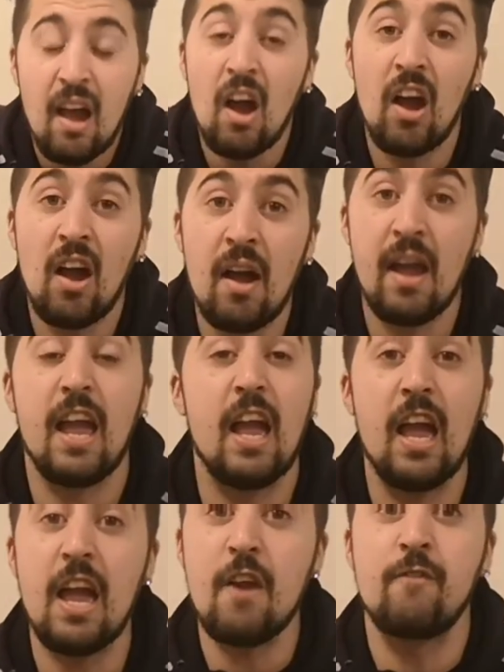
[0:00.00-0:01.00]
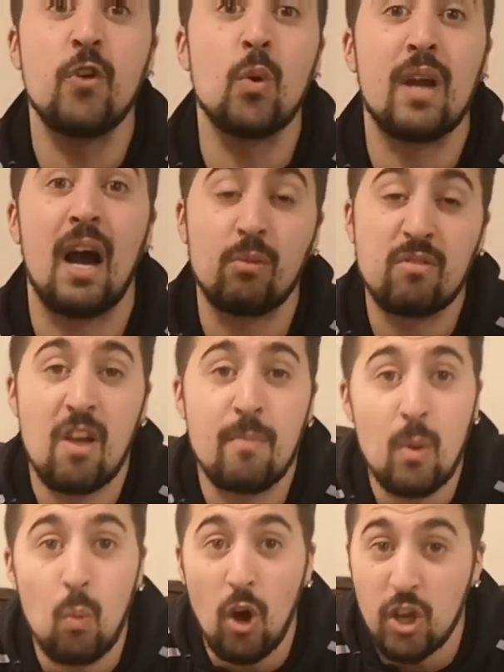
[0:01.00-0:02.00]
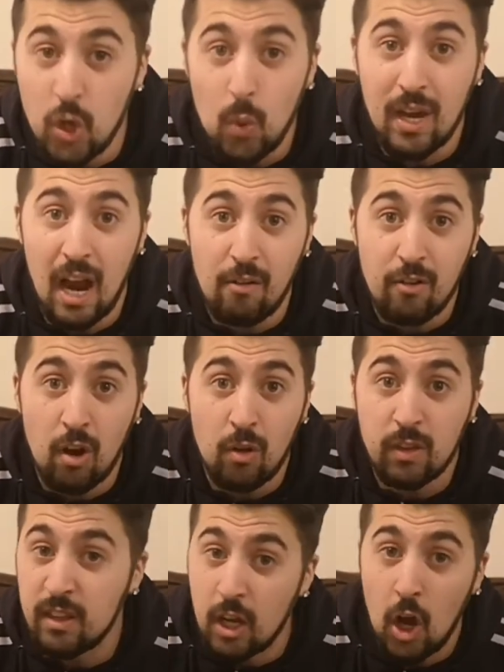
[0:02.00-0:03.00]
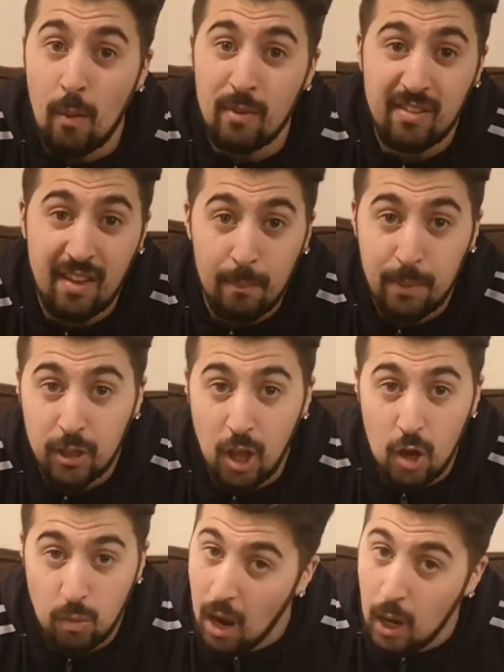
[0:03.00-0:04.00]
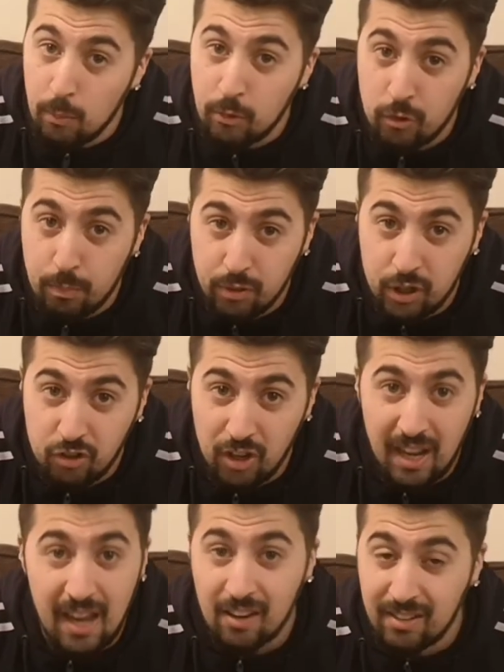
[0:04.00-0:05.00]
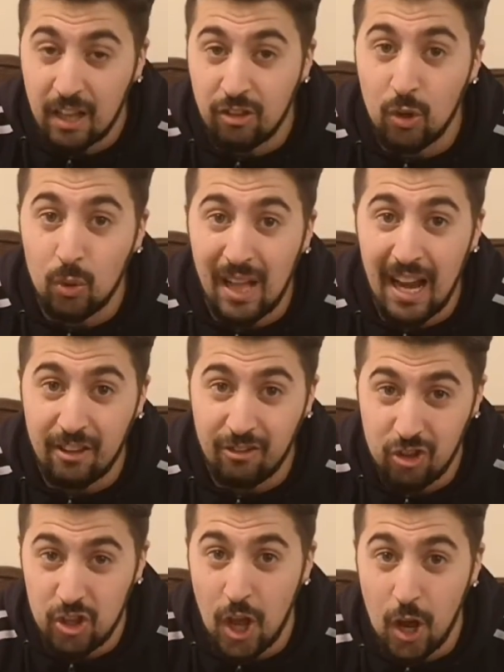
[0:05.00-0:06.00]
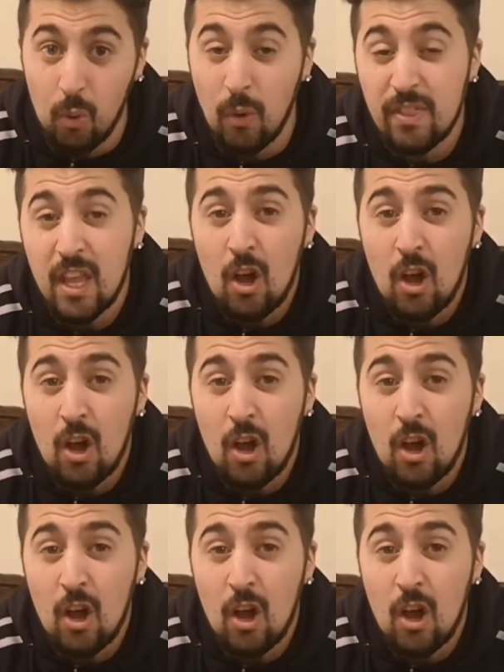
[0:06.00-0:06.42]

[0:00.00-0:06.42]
Uh, If you guys will tell me what you carry on in the comments down below, I much appreciate it because I do like to know